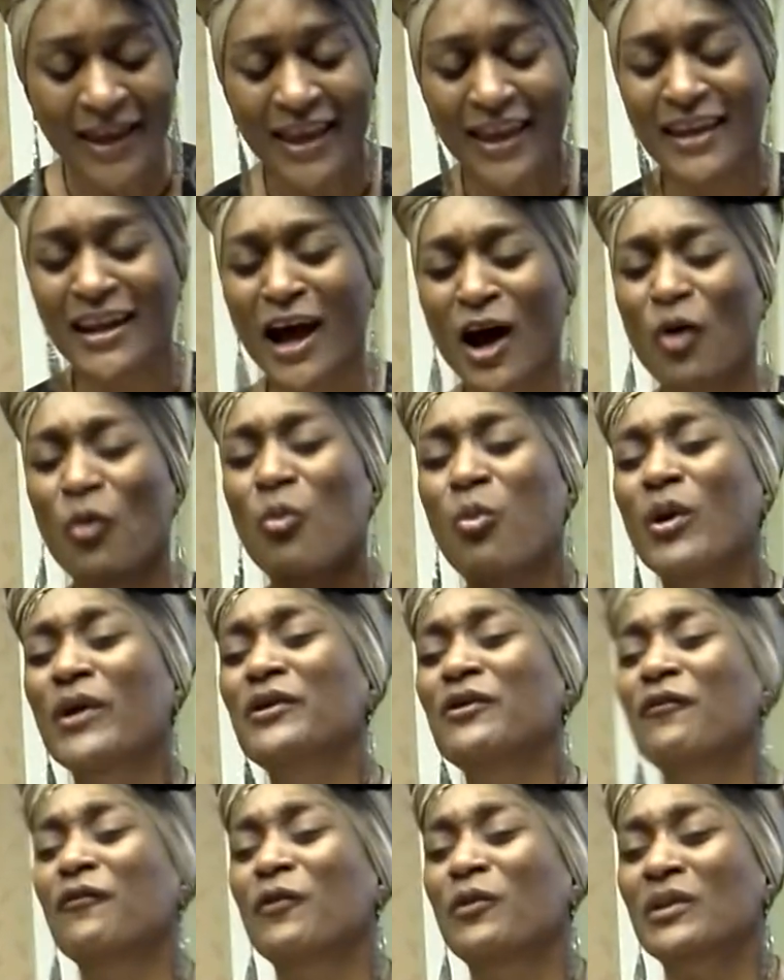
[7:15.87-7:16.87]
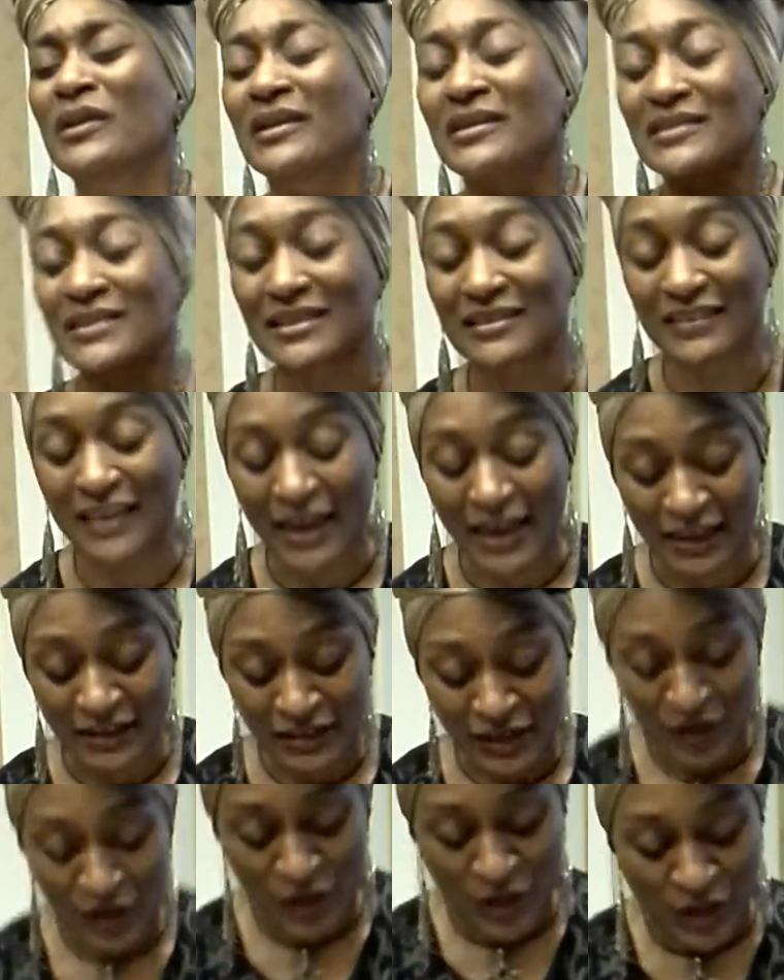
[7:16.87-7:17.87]
And how wonderful is it
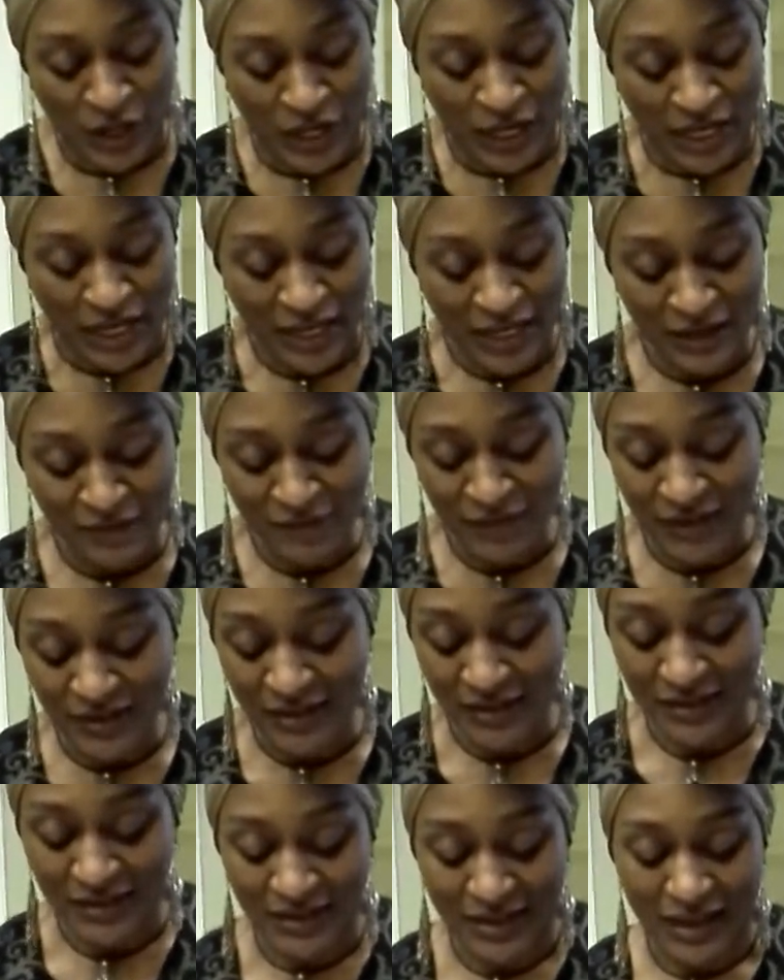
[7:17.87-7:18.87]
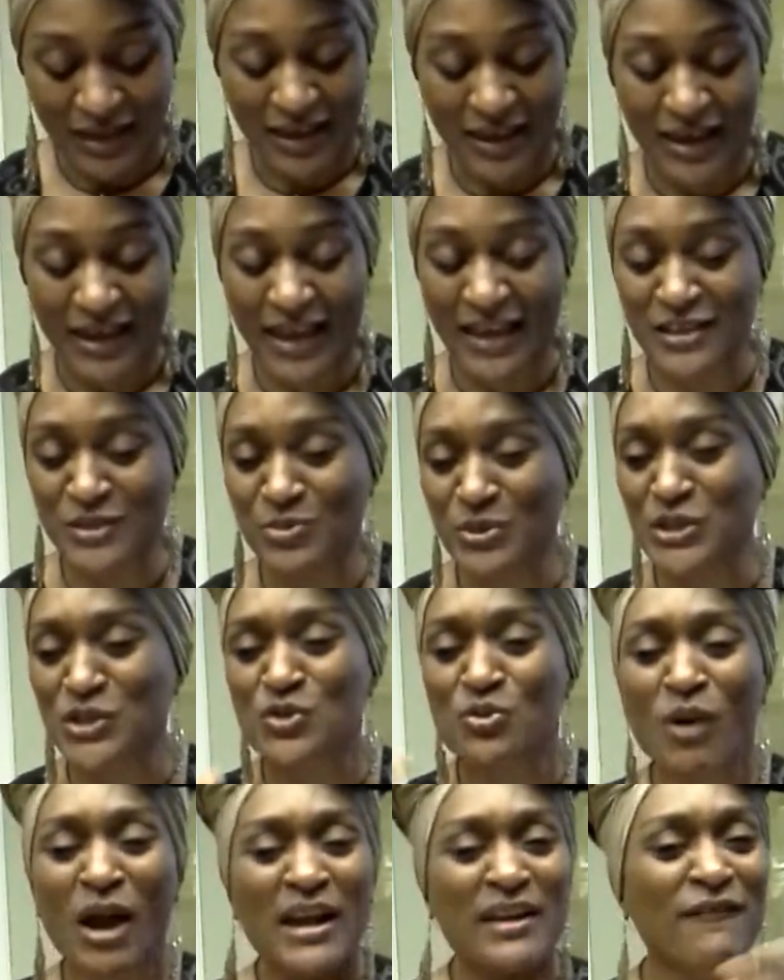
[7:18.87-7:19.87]
that even as we
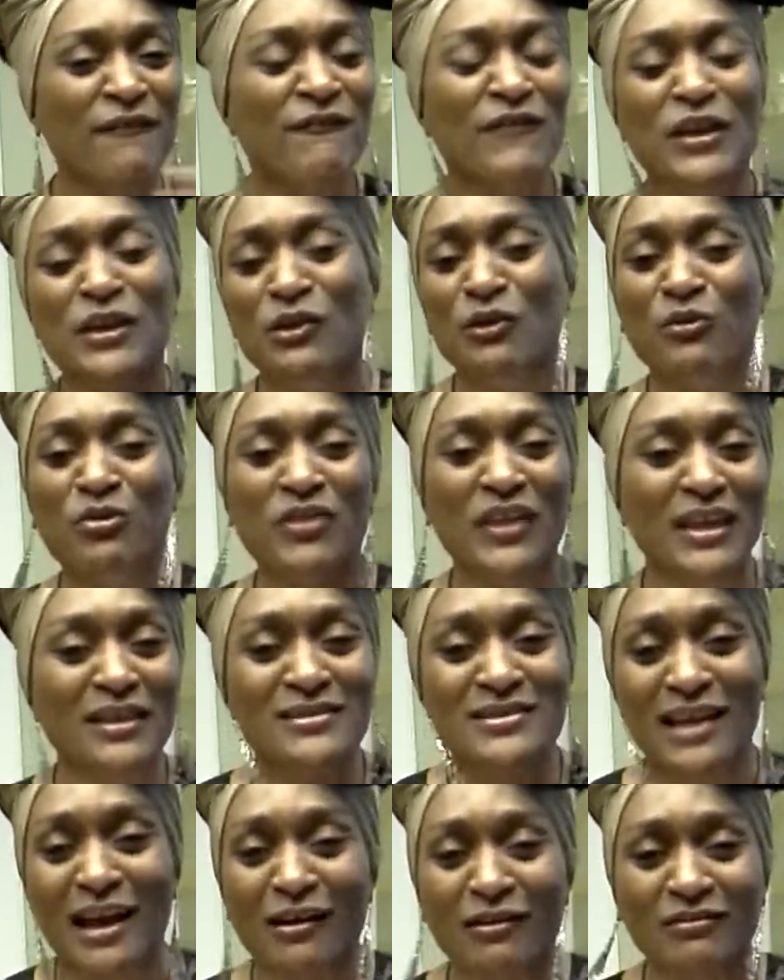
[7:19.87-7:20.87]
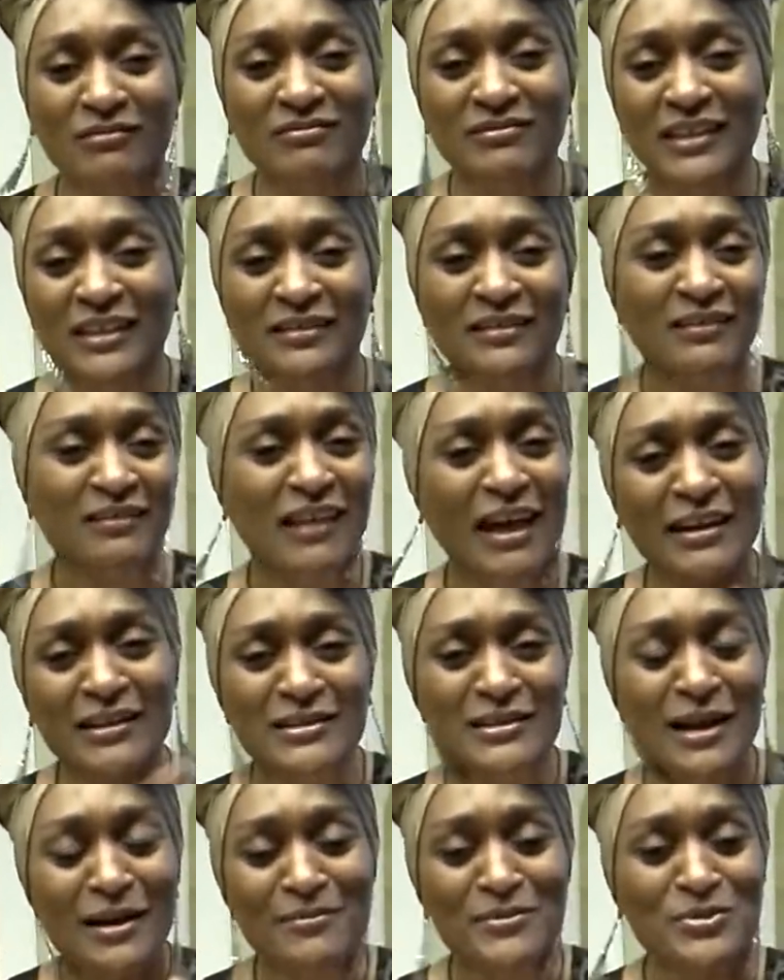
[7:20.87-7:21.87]
try to figure things out, and a lot
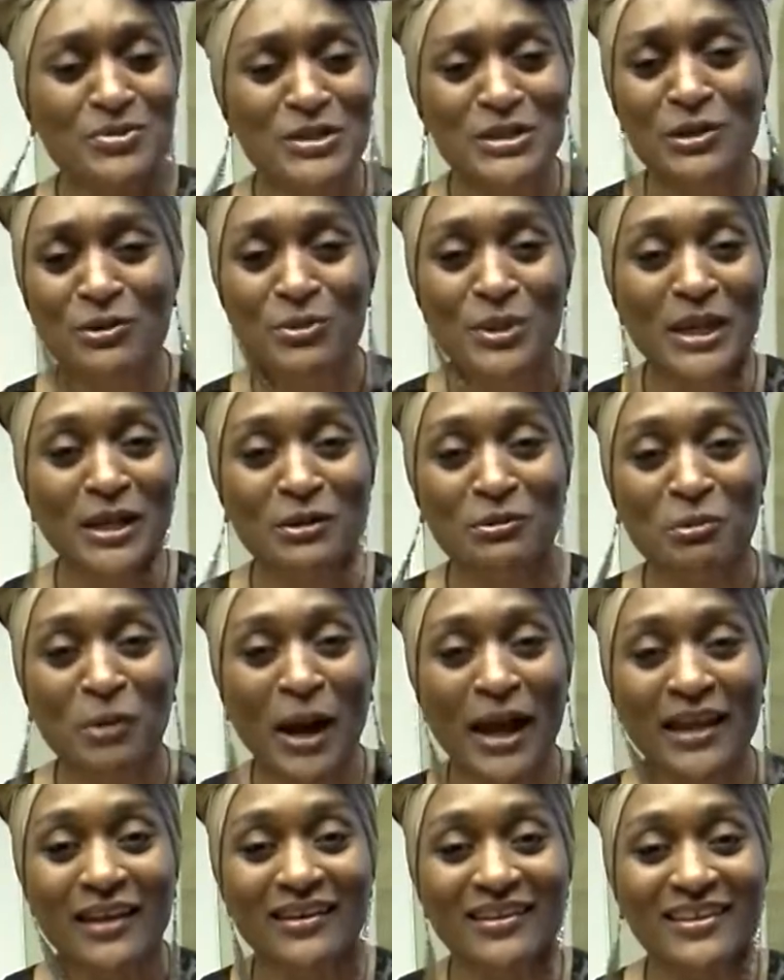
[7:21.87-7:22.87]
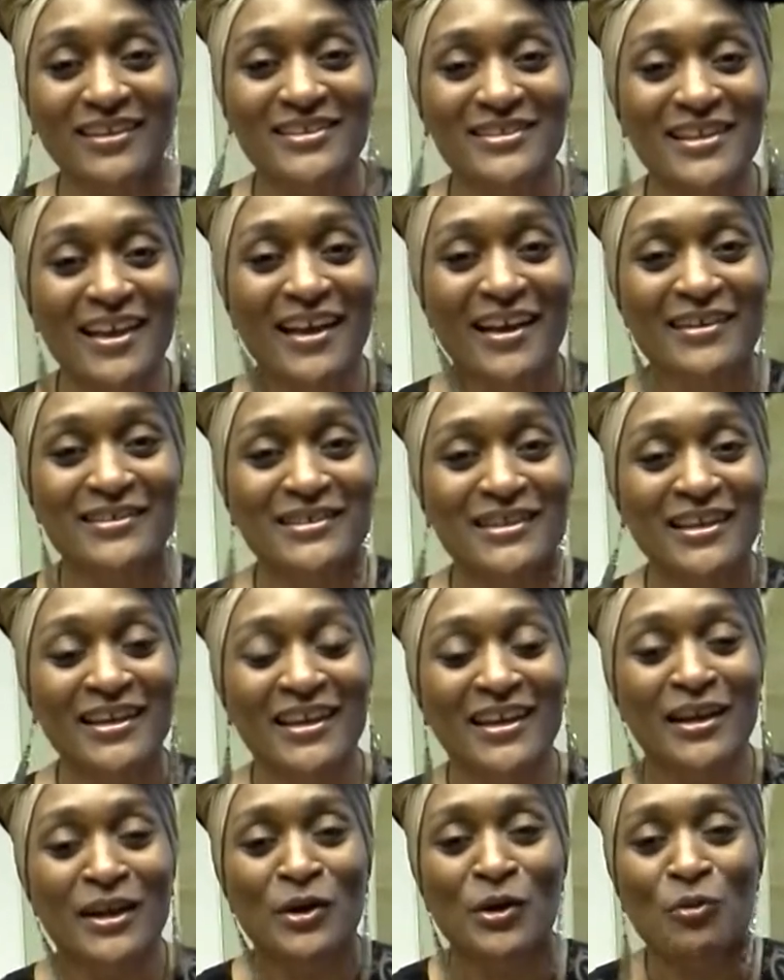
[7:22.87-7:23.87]
of times we don't get it right, is that
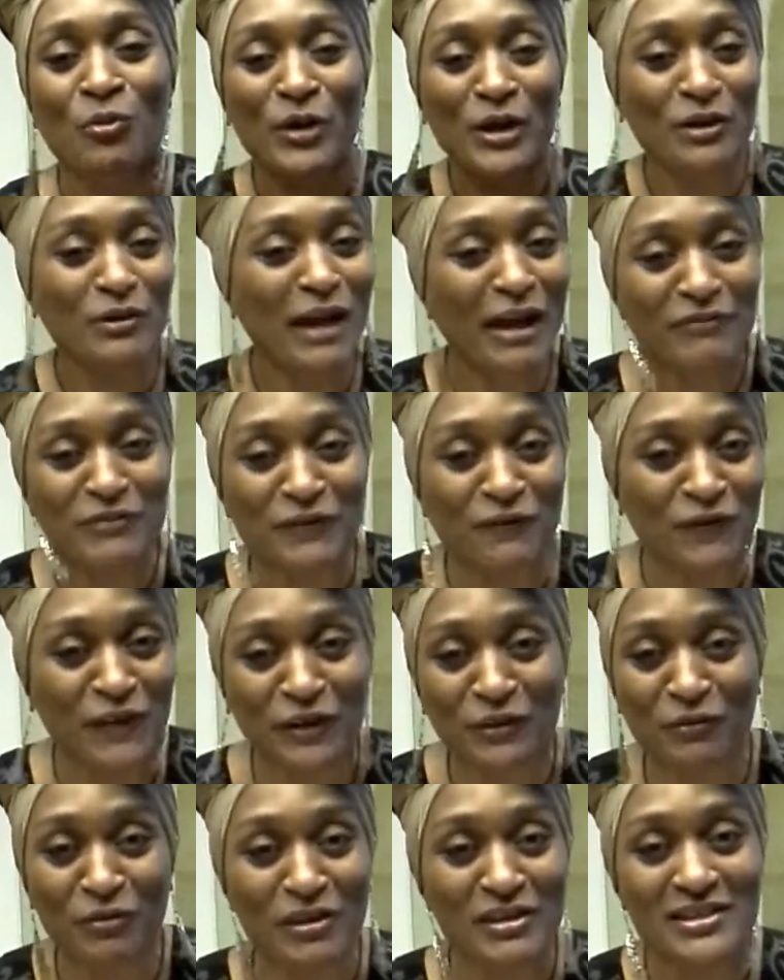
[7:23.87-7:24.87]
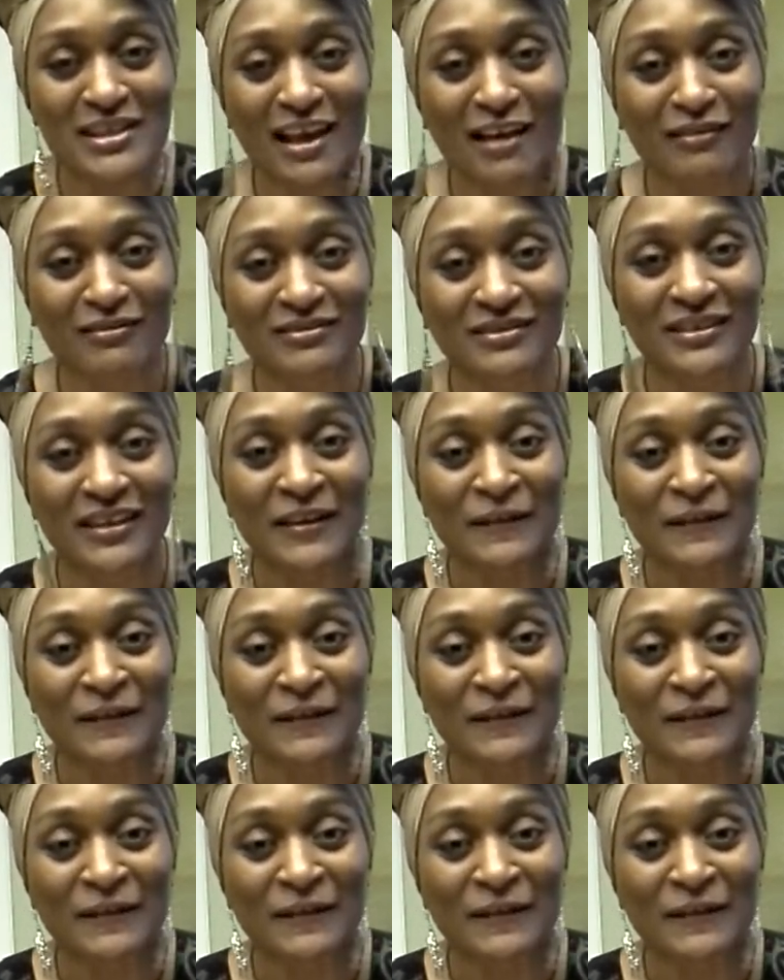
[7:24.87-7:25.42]
we don't have to figure this out.